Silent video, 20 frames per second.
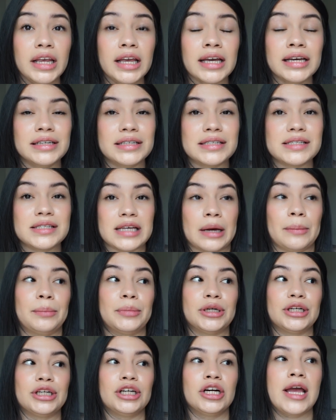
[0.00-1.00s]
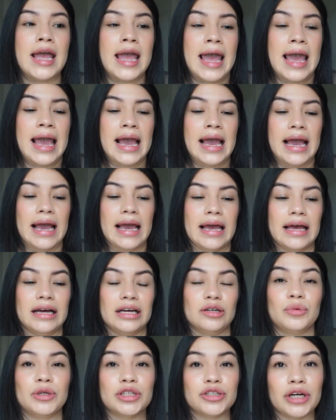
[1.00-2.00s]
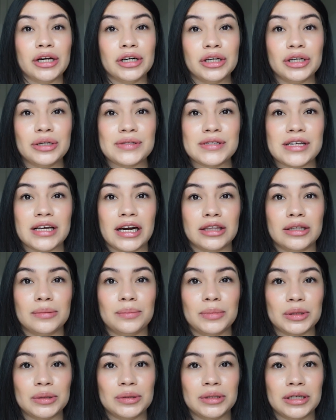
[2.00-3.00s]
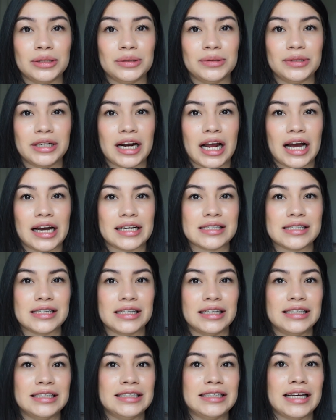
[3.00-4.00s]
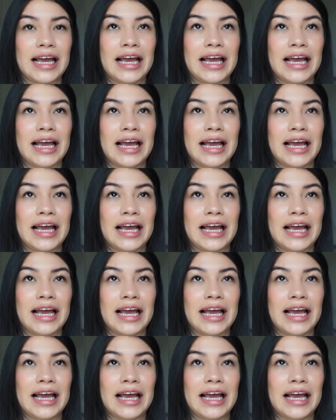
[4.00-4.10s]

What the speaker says: in December, and we tried to use it at the Blue Lagoon in Iceland,